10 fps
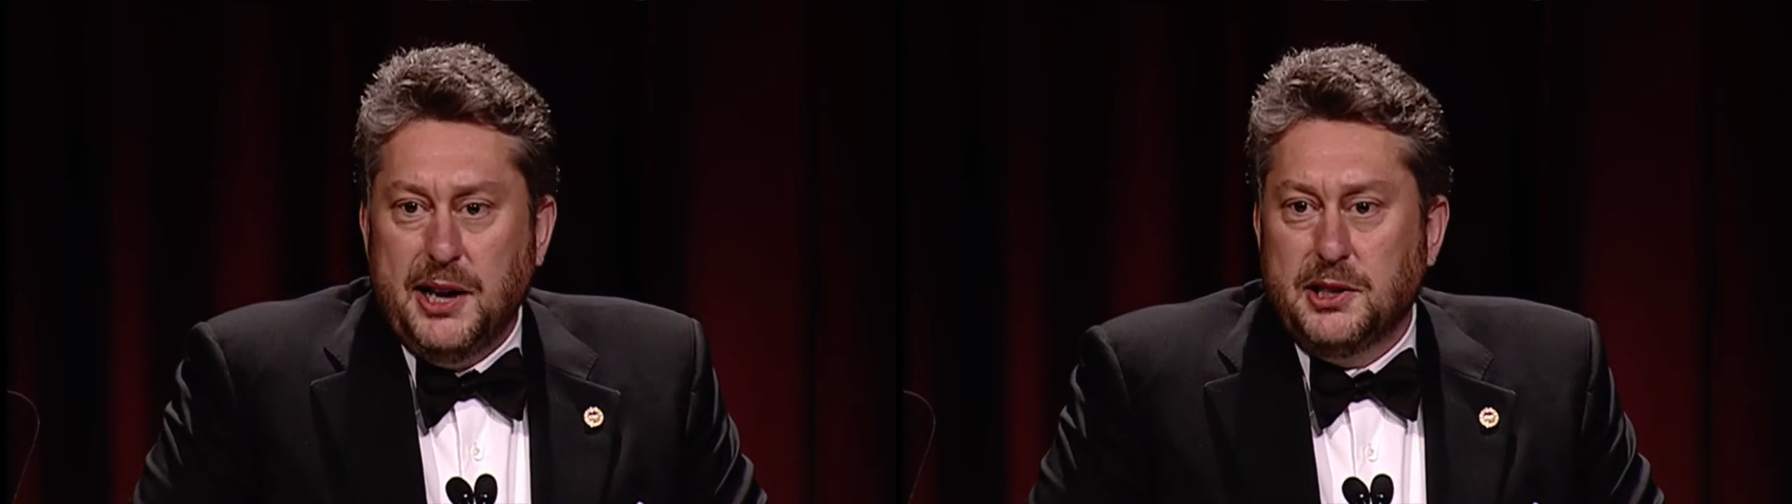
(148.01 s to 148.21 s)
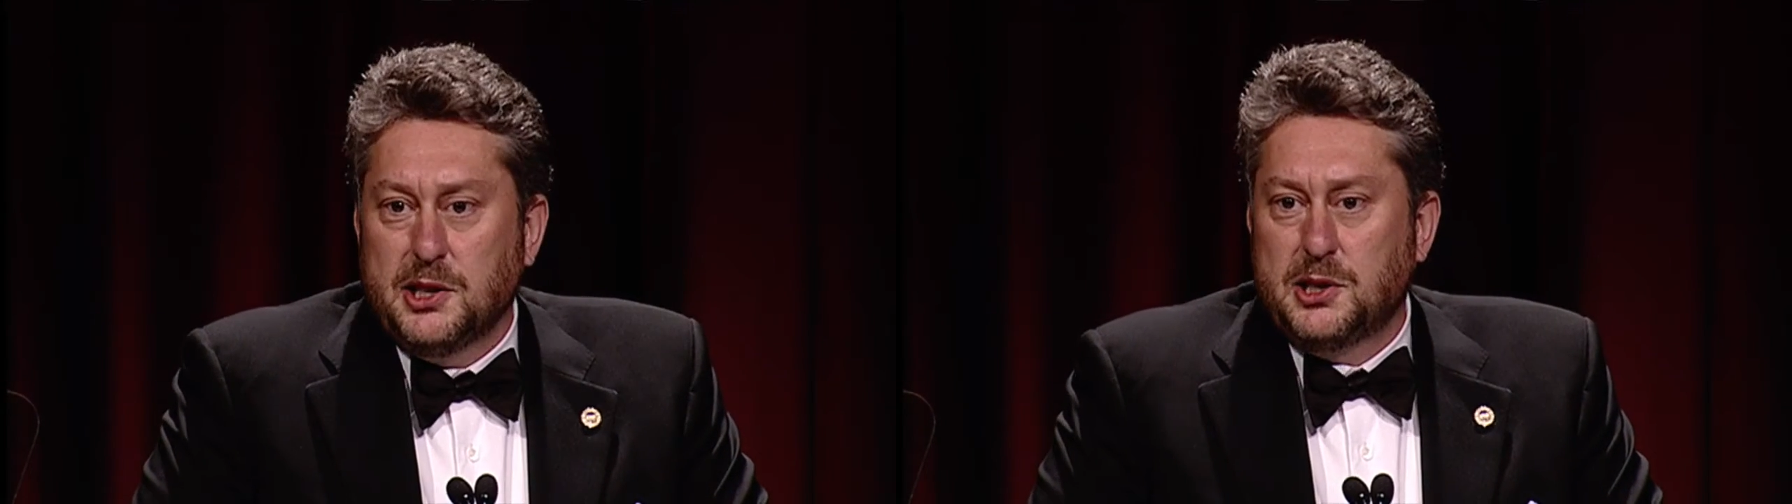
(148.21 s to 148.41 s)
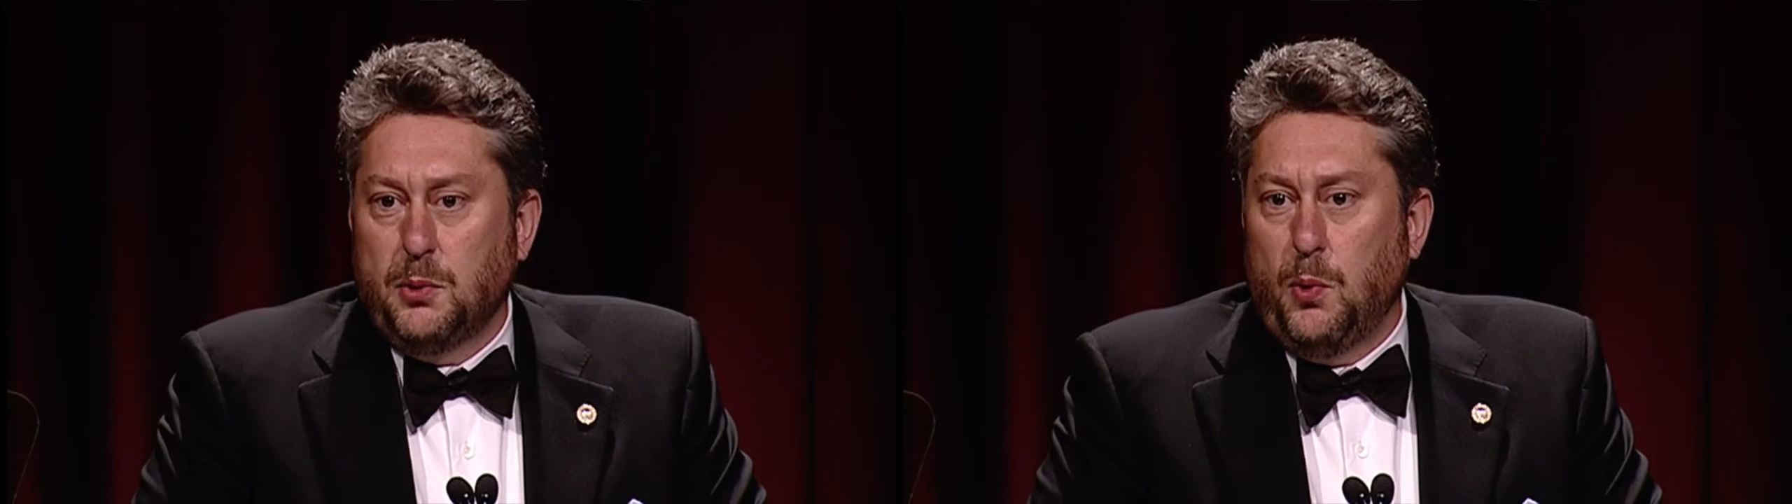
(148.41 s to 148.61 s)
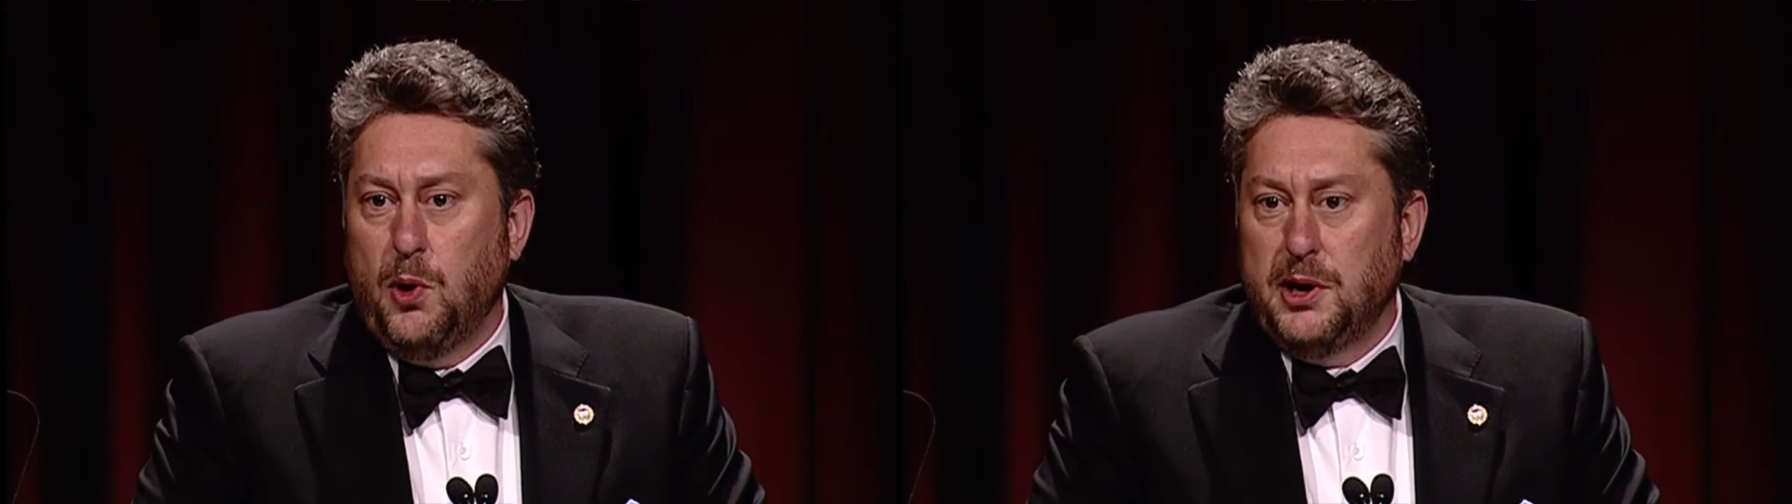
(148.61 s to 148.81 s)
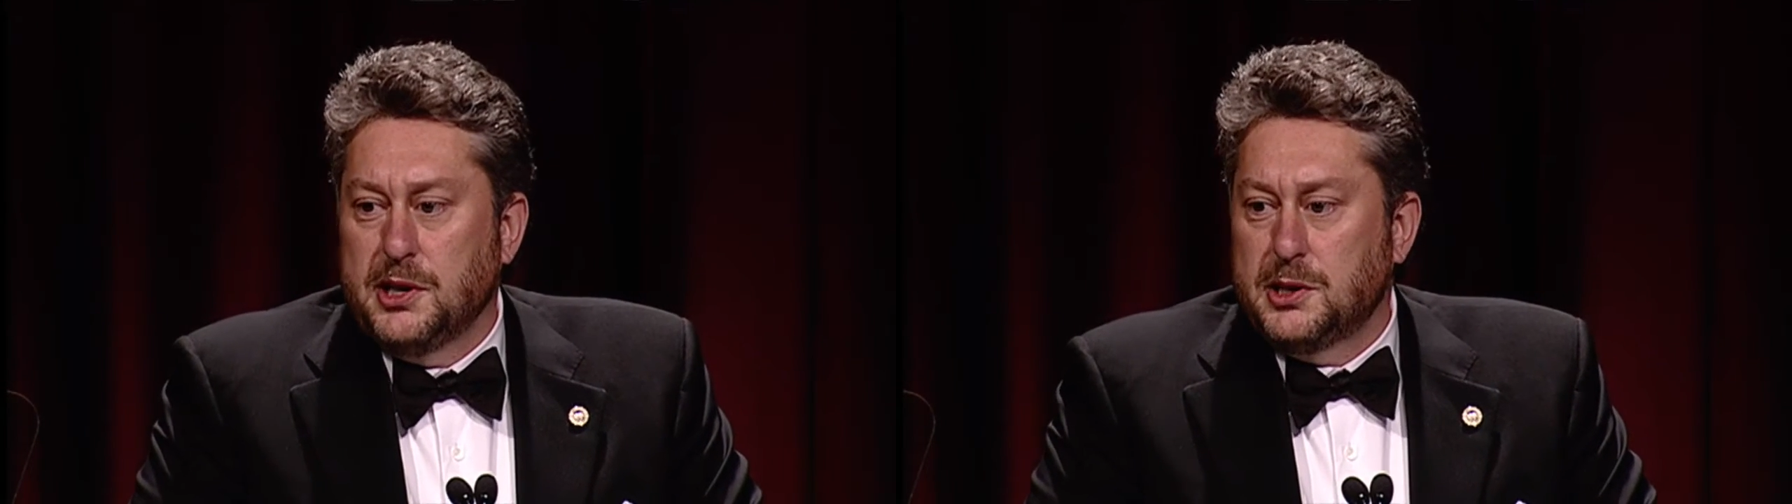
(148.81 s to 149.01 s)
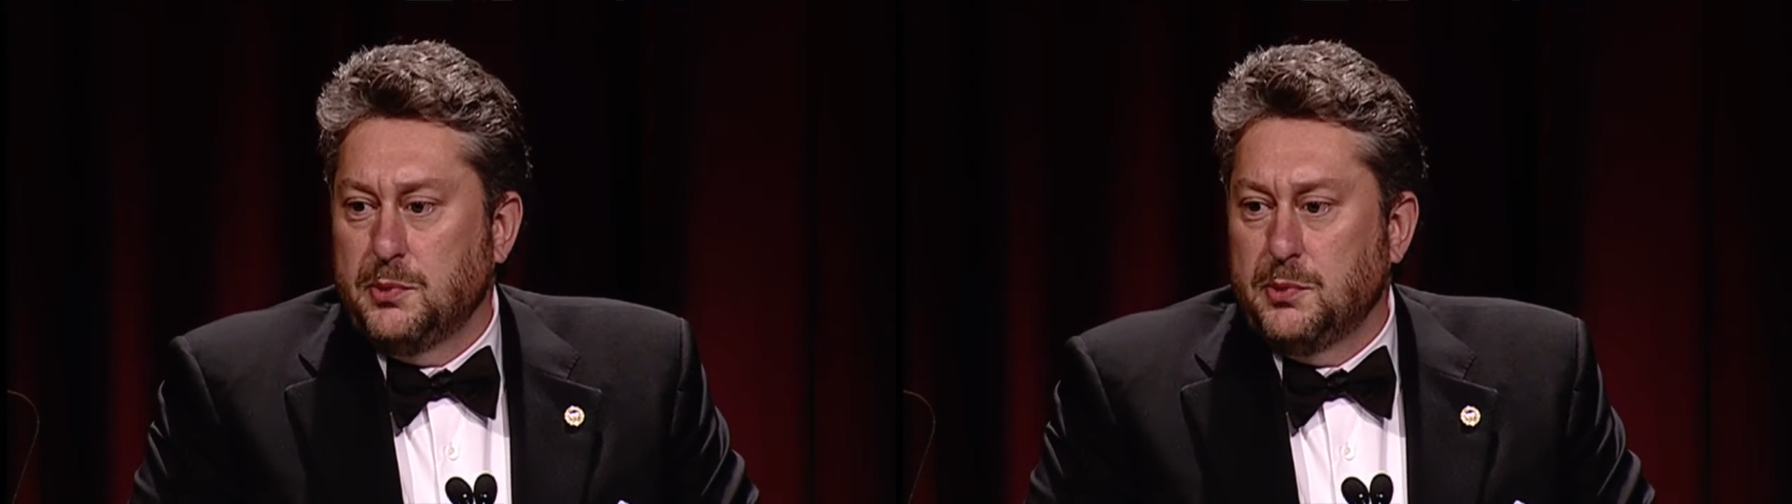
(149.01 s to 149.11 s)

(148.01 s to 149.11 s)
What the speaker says: this award is